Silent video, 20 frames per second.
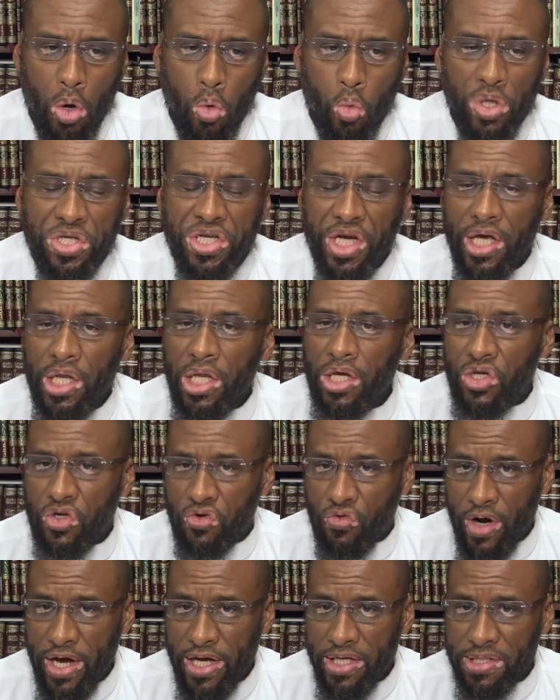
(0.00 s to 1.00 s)
which
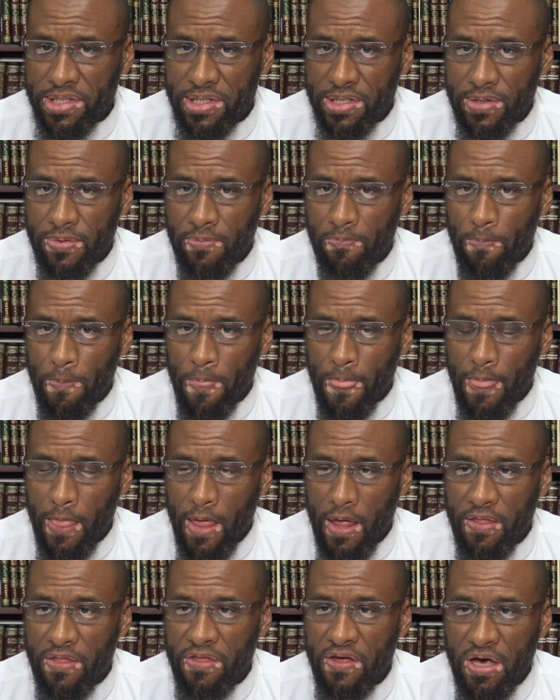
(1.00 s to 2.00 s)
illustrates
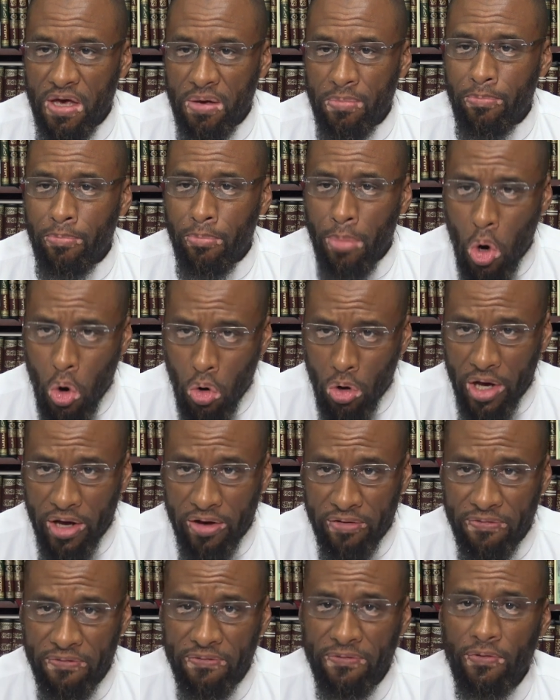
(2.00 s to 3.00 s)
the
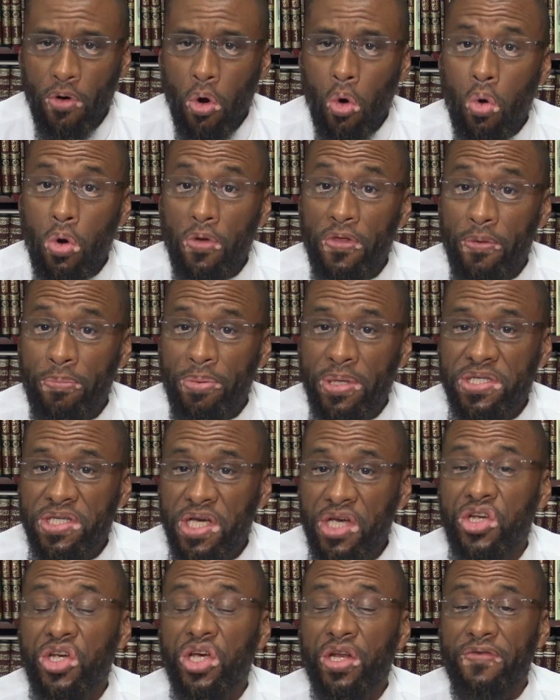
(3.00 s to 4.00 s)
mawqif or the
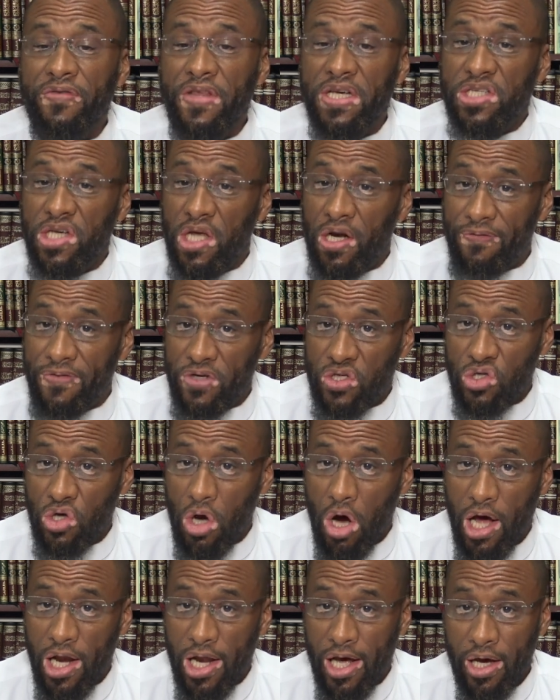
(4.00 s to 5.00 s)
position of the Salaf
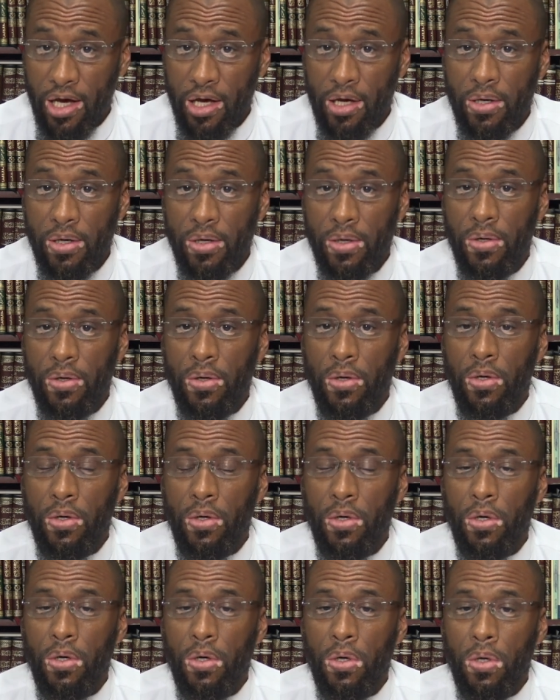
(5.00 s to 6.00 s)
Salih,
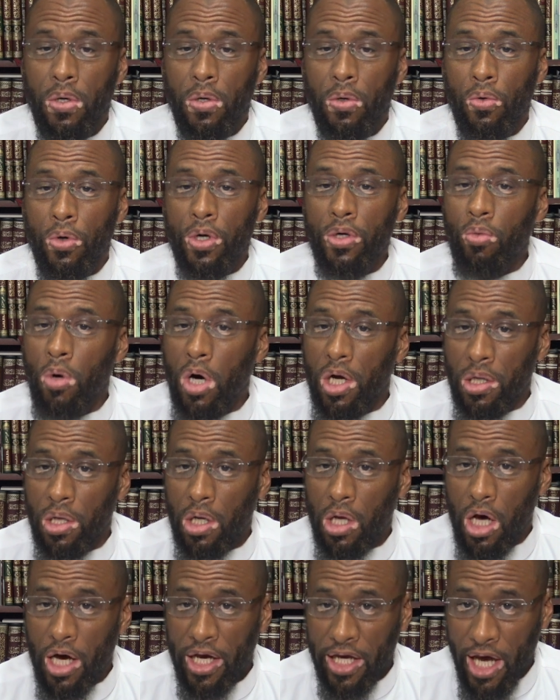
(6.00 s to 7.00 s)

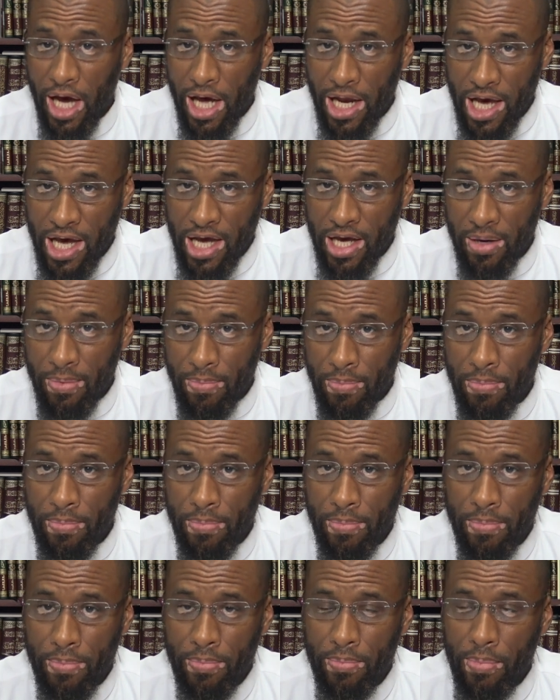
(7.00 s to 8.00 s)
Ridwanullahi alayhim,
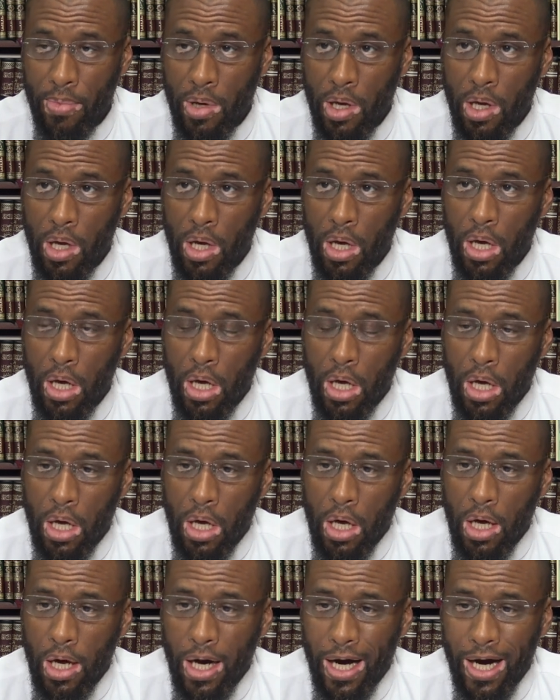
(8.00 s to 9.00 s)

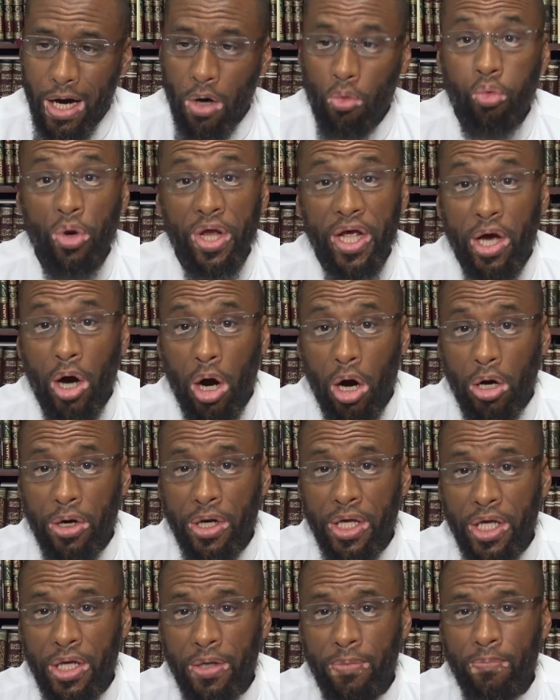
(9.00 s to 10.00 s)
uh,
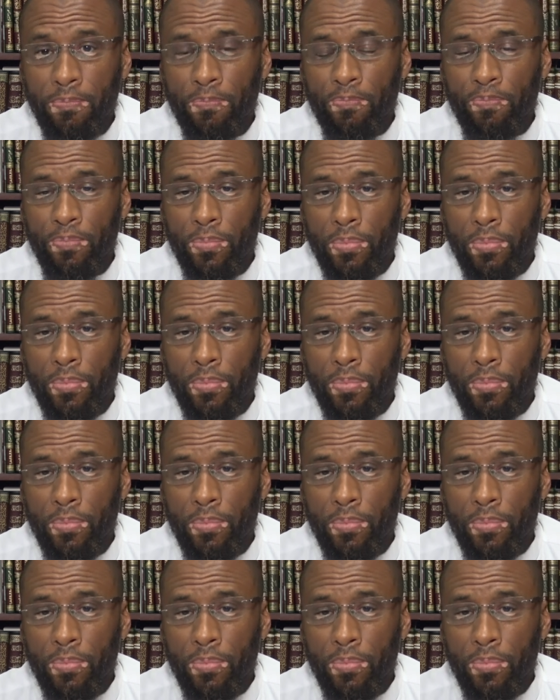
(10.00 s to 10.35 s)
regarding